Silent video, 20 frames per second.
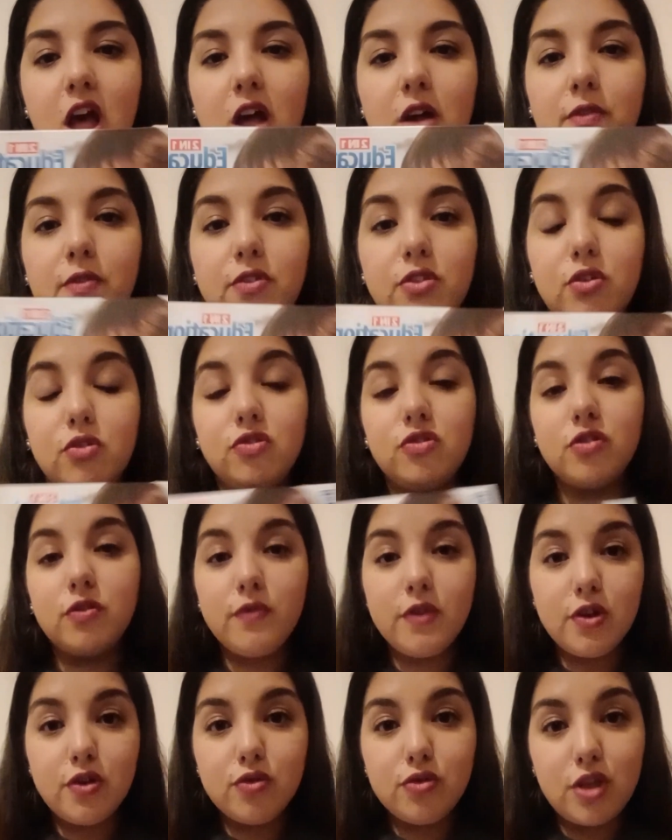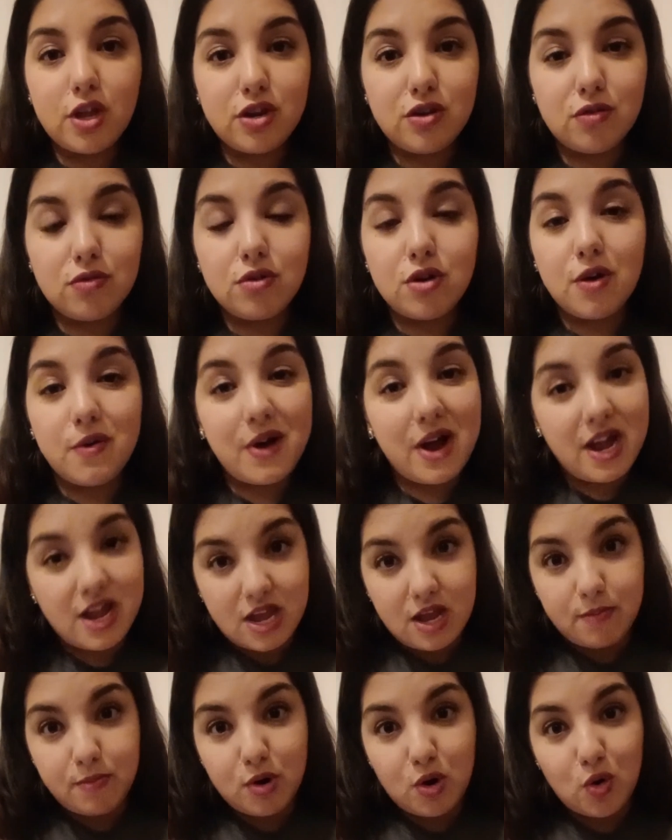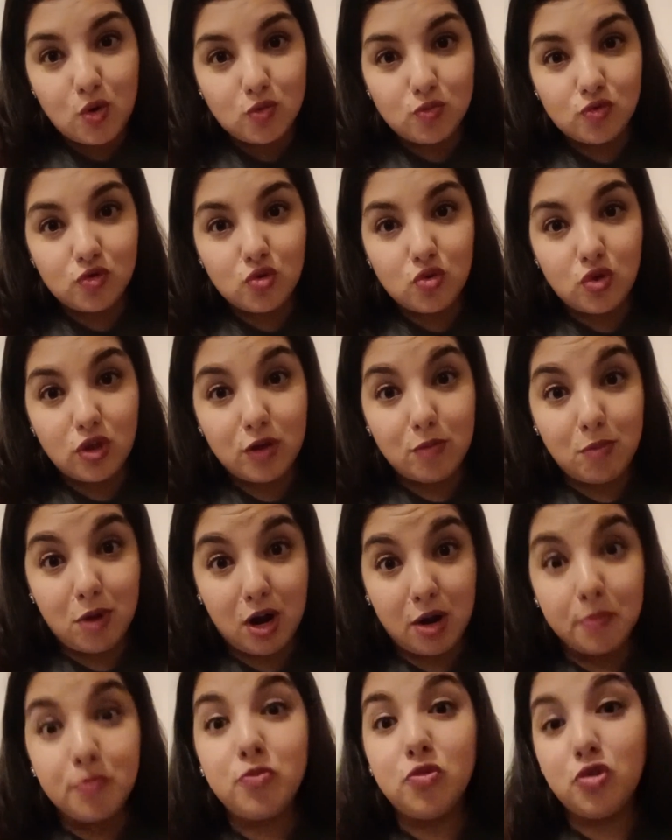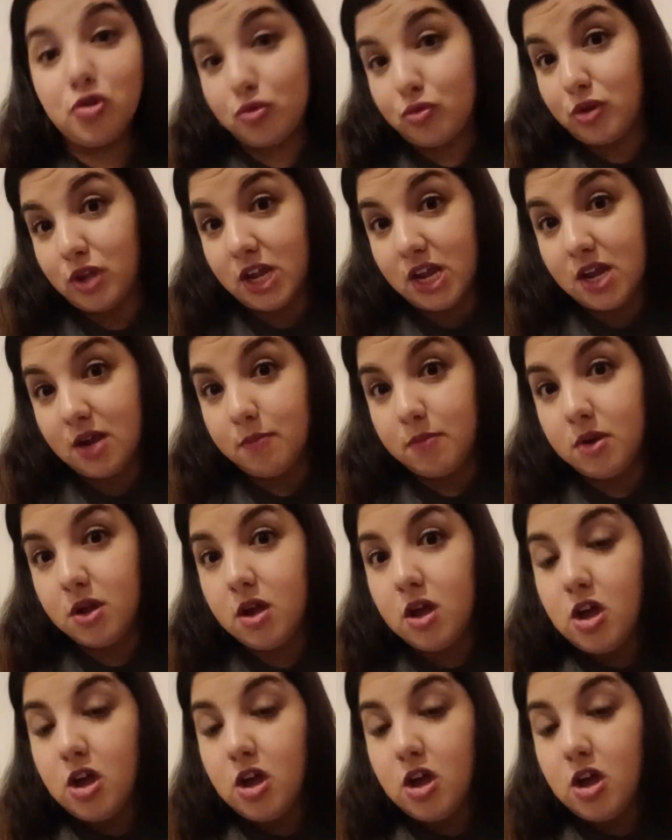For those of you that don't know, I am a homeschooling mom to Liam.